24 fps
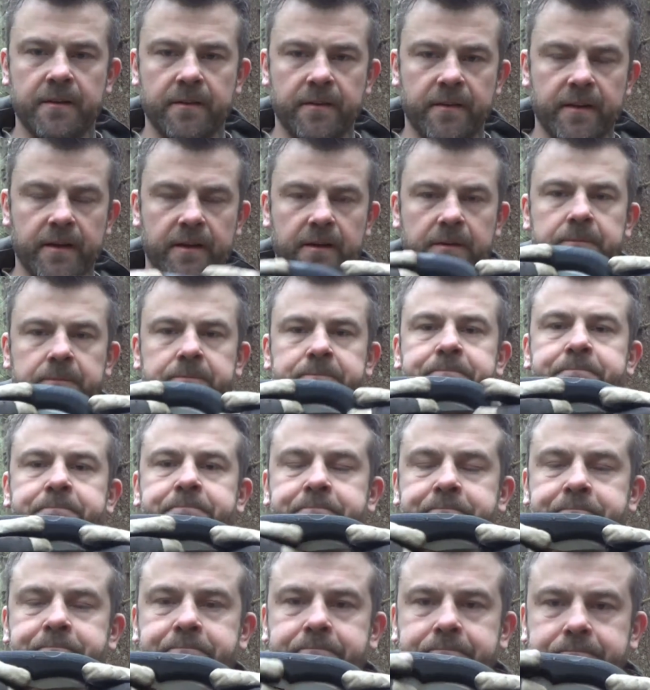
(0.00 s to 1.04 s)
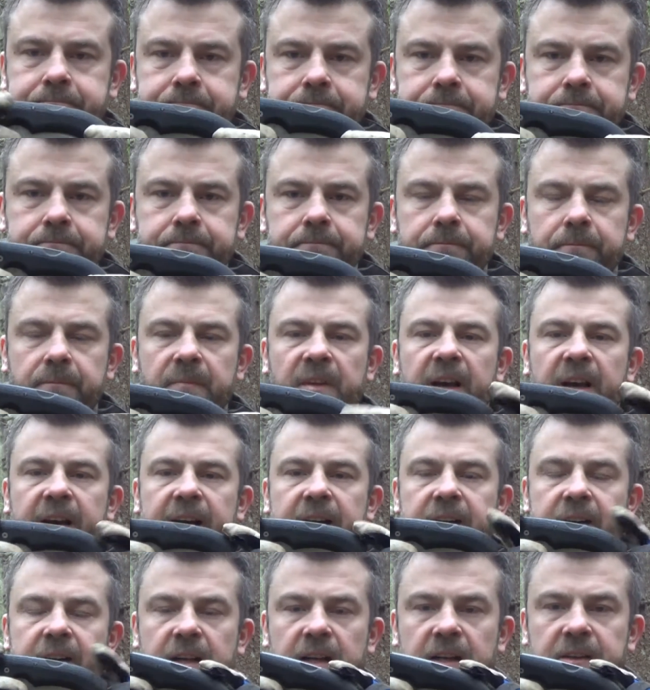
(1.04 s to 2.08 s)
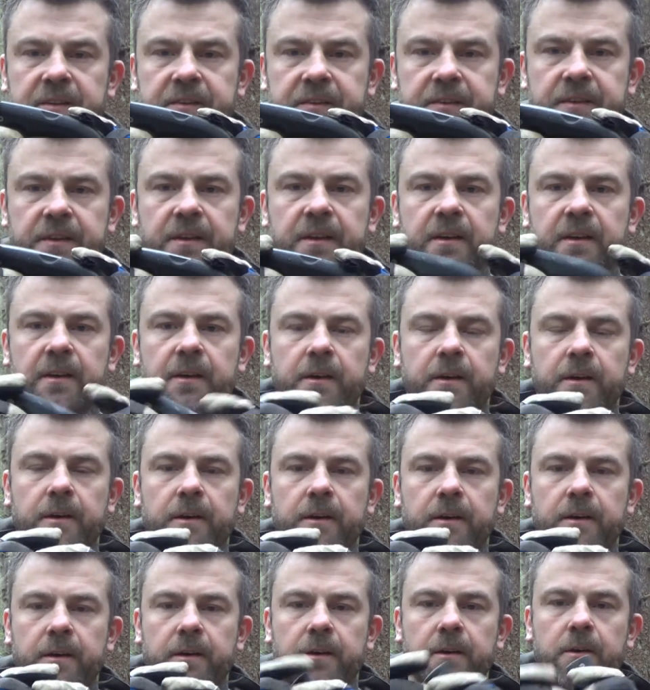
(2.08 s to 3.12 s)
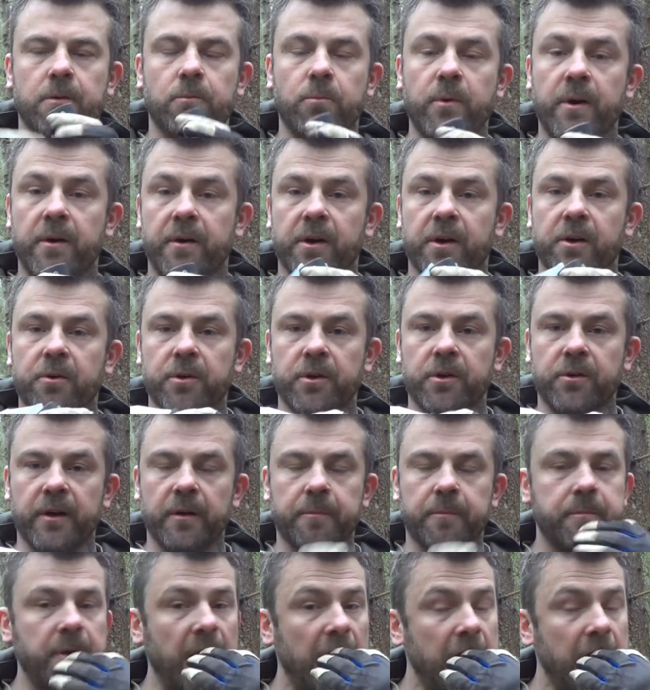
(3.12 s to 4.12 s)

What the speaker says: The handle is very good grip,